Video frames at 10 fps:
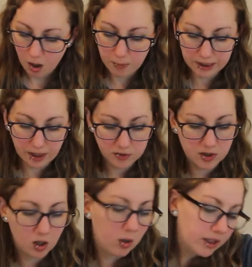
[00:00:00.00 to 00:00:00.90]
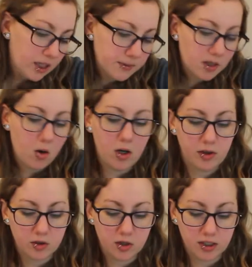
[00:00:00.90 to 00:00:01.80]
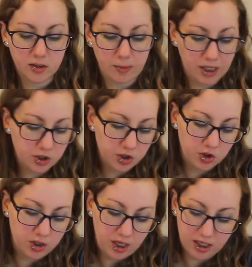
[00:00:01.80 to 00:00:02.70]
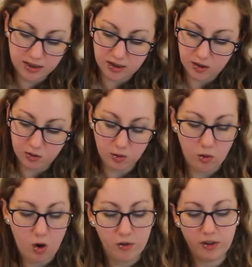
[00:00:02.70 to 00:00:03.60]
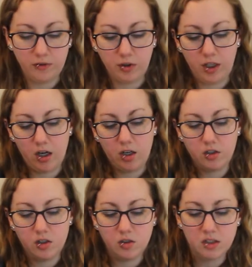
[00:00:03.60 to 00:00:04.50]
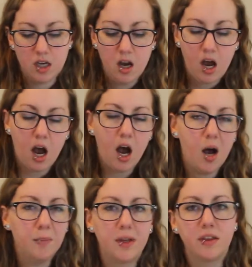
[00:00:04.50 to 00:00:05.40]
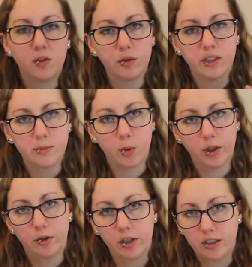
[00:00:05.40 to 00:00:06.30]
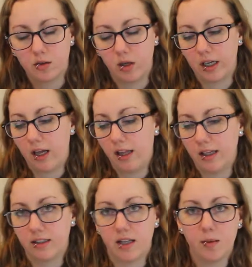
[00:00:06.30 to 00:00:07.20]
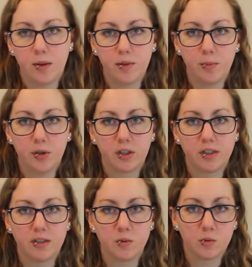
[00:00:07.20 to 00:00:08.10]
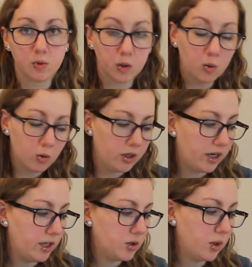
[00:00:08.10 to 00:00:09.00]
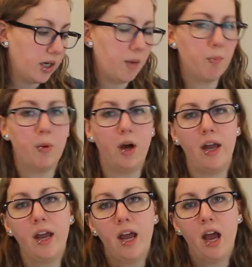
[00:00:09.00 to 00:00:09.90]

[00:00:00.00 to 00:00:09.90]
But yeah, so it keeps going. There's lots of pages. You can kind of see through all the different characters. Nothing really spoilery, so I liked that about the book because it was really cool and I enjoyed it, but